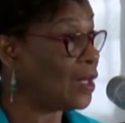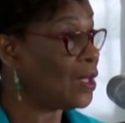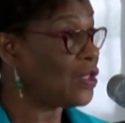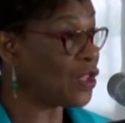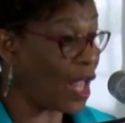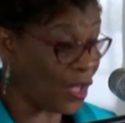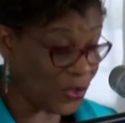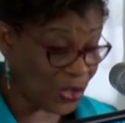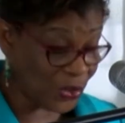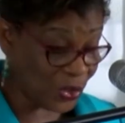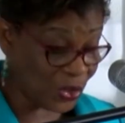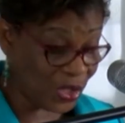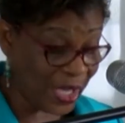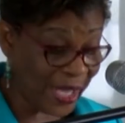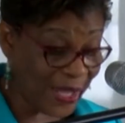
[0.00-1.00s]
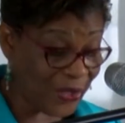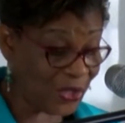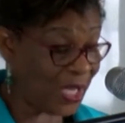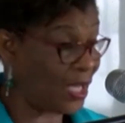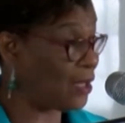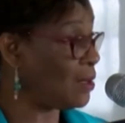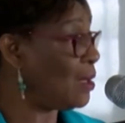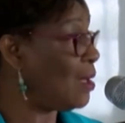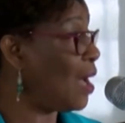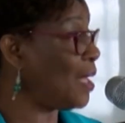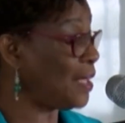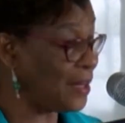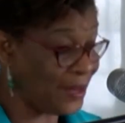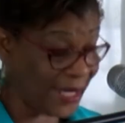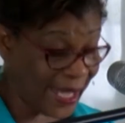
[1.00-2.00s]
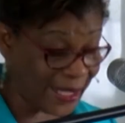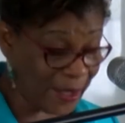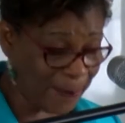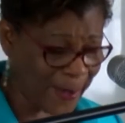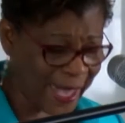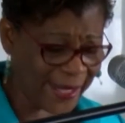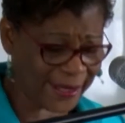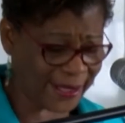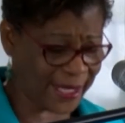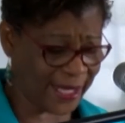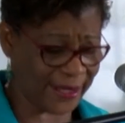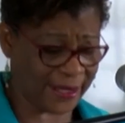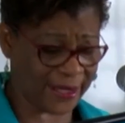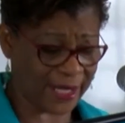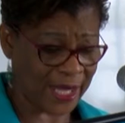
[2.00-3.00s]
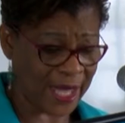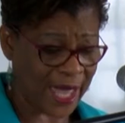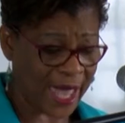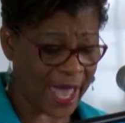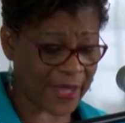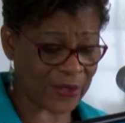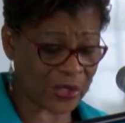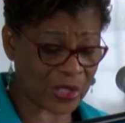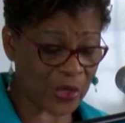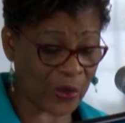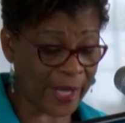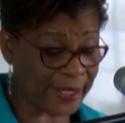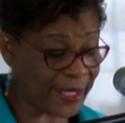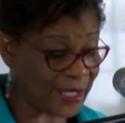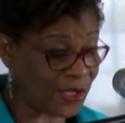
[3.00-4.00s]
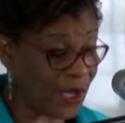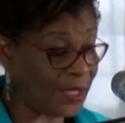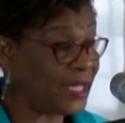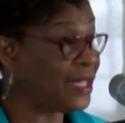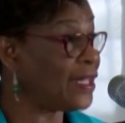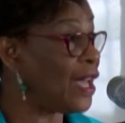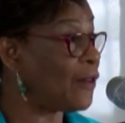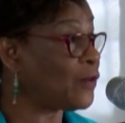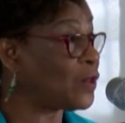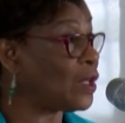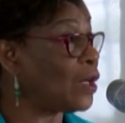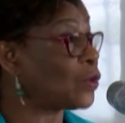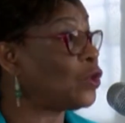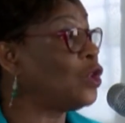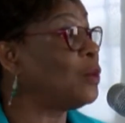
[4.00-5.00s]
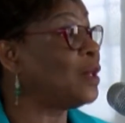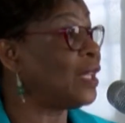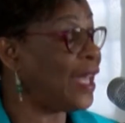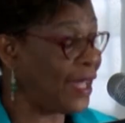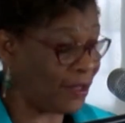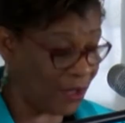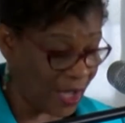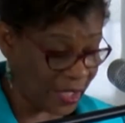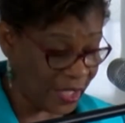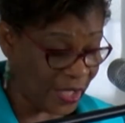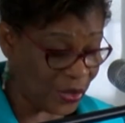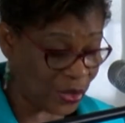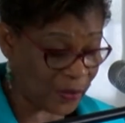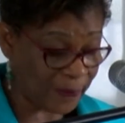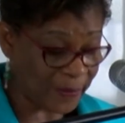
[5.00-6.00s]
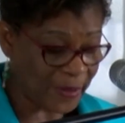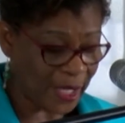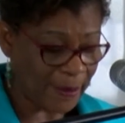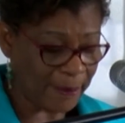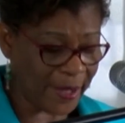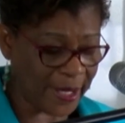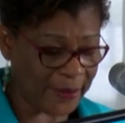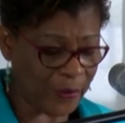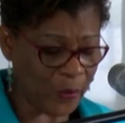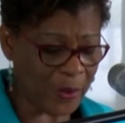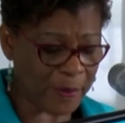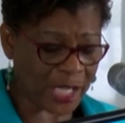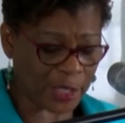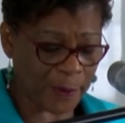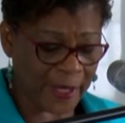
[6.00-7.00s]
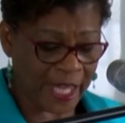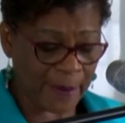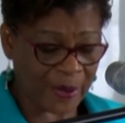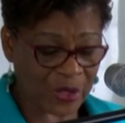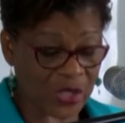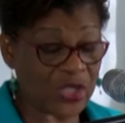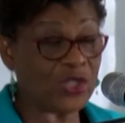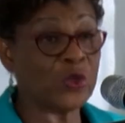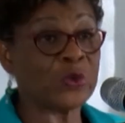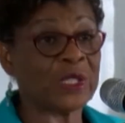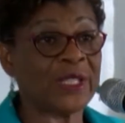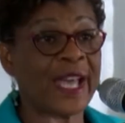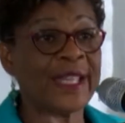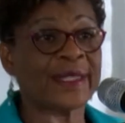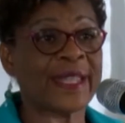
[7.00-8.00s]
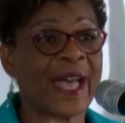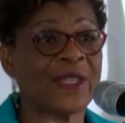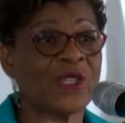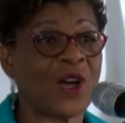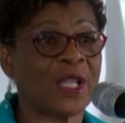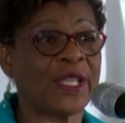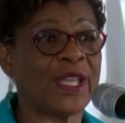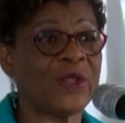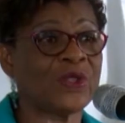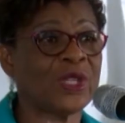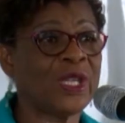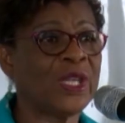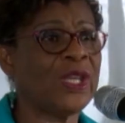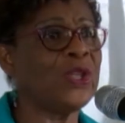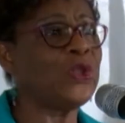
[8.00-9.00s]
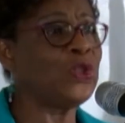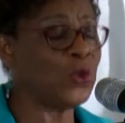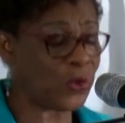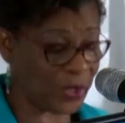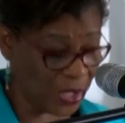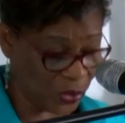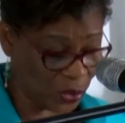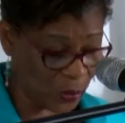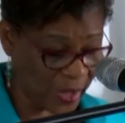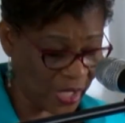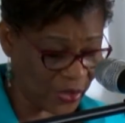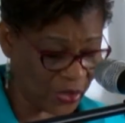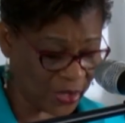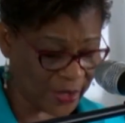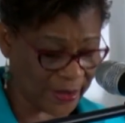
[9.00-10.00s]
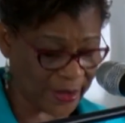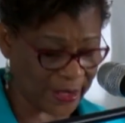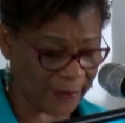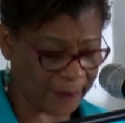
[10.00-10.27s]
Knowledge is changing on a daily basis. And so it is not enough to accumulate knowledge, but we must be able to utilize that knowledge in new situations.